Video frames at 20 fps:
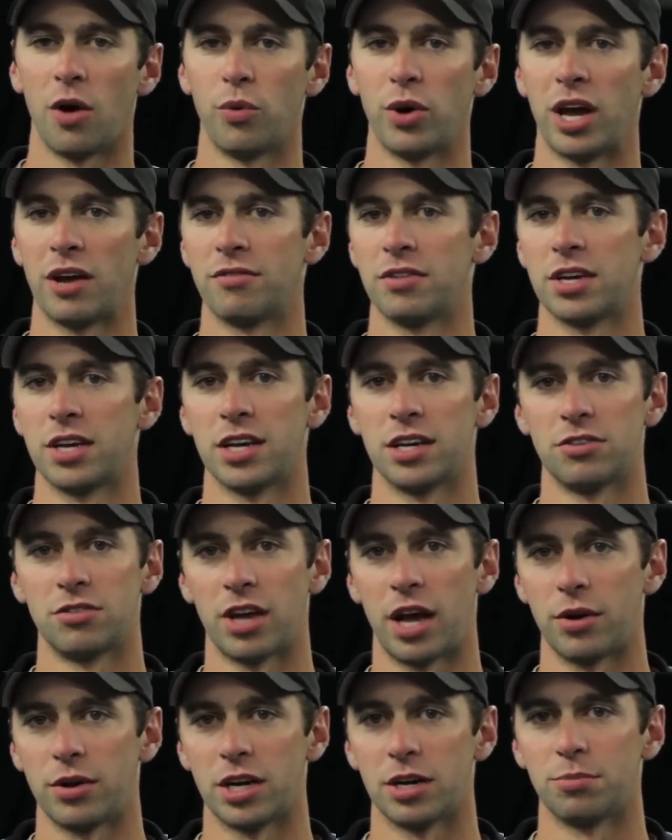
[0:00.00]
We have the
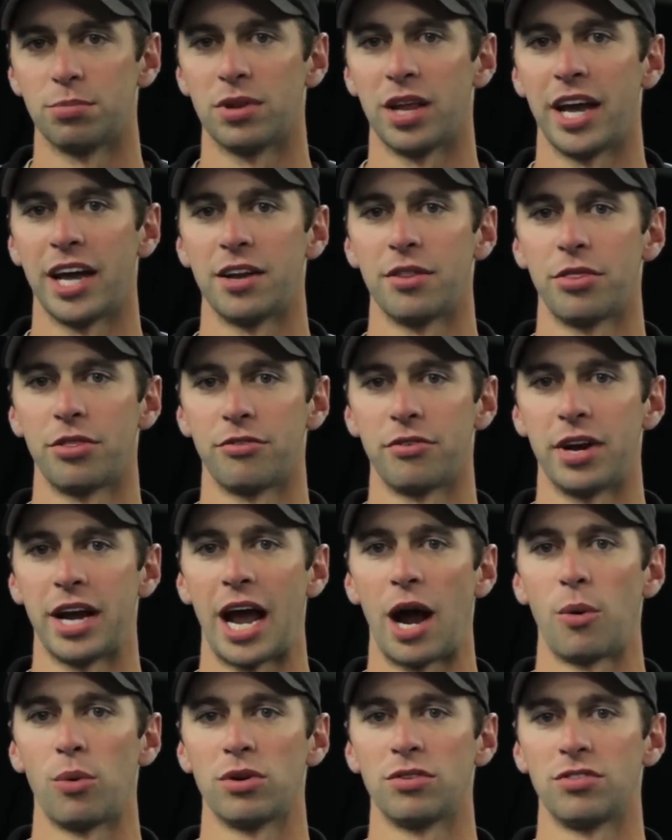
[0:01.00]
kids out here playing
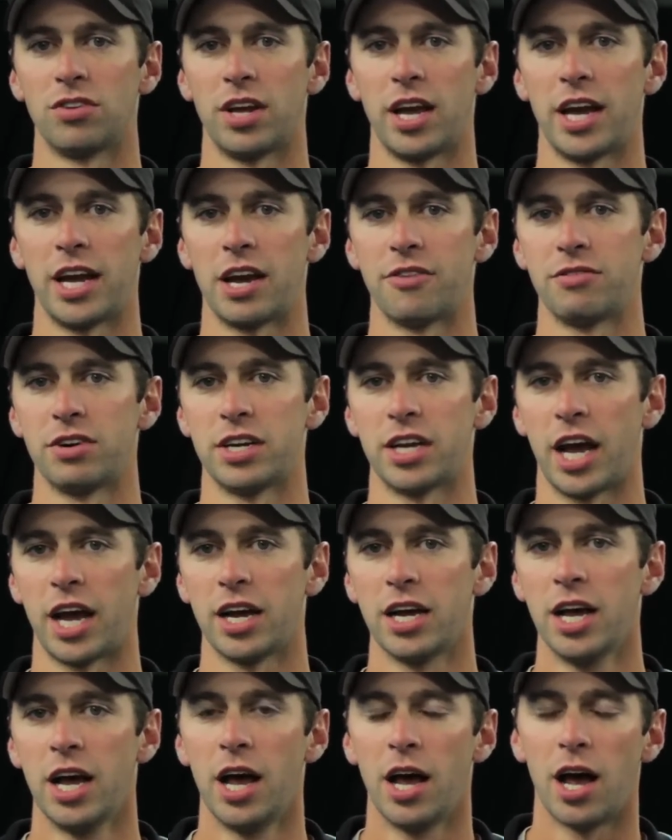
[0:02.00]
3 hours a day every day.